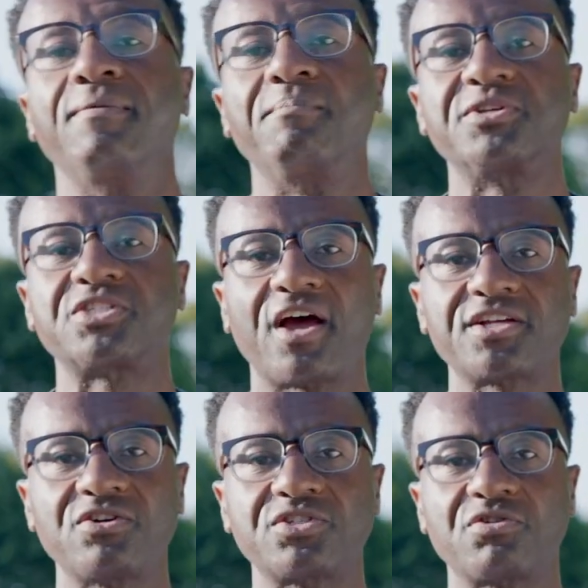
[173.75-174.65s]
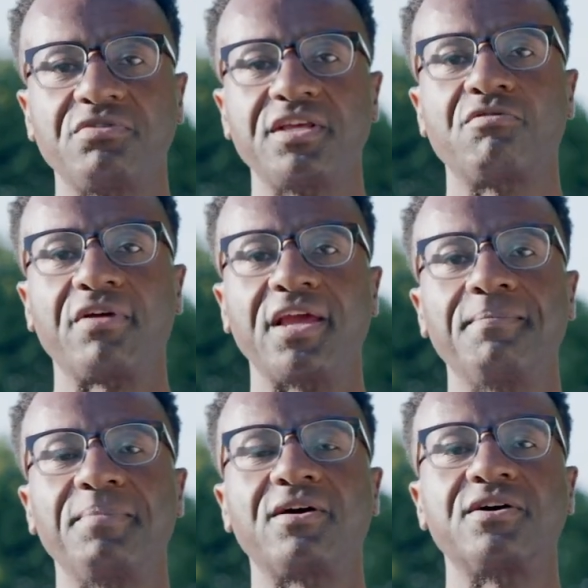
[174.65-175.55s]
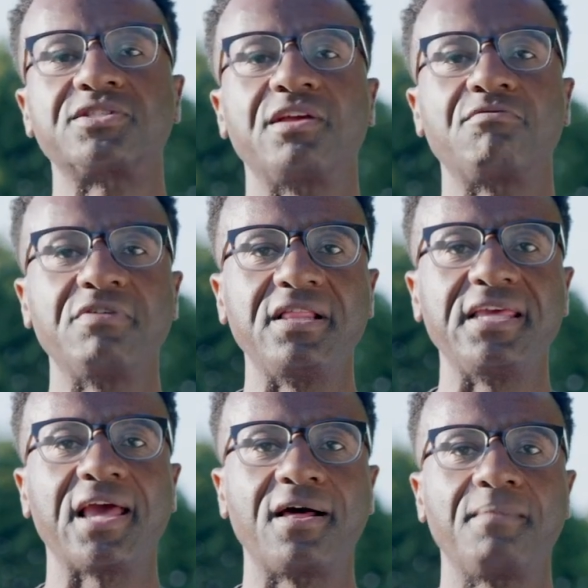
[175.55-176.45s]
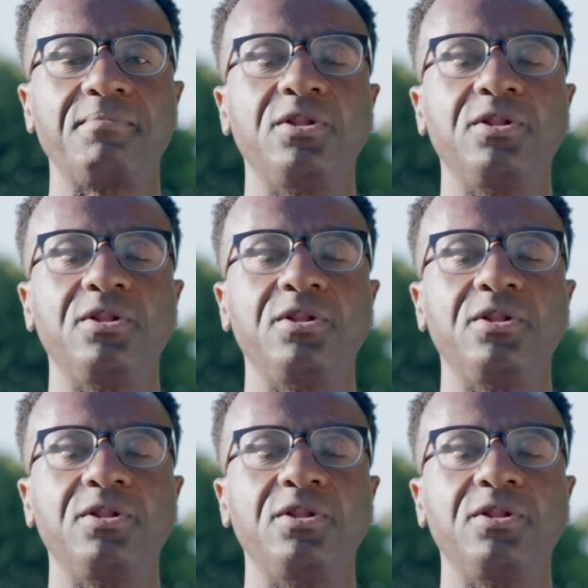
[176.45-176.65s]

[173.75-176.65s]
Massage guns are really great because they really help